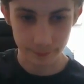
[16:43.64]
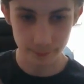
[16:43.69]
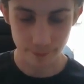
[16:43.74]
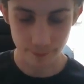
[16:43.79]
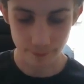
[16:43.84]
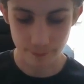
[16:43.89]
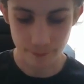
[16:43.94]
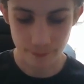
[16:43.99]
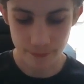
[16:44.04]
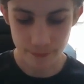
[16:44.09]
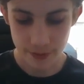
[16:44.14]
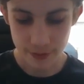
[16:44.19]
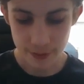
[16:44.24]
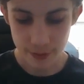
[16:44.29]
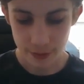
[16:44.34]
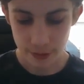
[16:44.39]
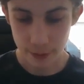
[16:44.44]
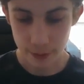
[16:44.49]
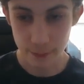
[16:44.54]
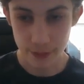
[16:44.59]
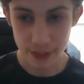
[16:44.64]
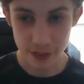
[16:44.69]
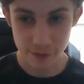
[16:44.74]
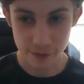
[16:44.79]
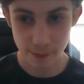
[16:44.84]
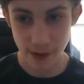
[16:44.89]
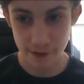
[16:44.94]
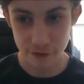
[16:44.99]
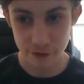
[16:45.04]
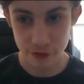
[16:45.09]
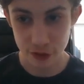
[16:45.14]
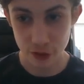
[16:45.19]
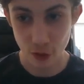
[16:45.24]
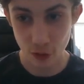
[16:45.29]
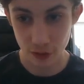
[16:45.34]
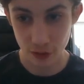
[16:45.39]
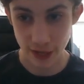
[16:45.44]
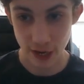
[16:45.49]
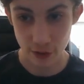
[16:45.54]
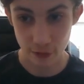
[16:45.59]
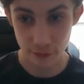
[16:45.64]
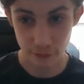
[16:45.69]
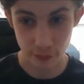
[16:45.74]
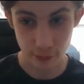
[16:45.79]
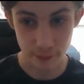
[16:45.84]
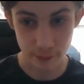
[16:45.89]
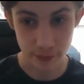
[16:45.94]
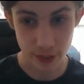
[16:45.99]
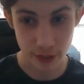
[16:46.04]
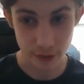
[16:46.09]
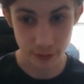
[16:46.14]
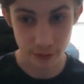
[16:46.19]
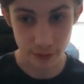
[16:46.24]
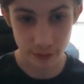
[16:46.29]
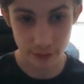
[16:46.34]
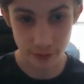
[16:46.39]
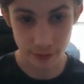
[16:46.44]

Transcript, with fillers: Mm-hmm. Can we expect a knockout from you?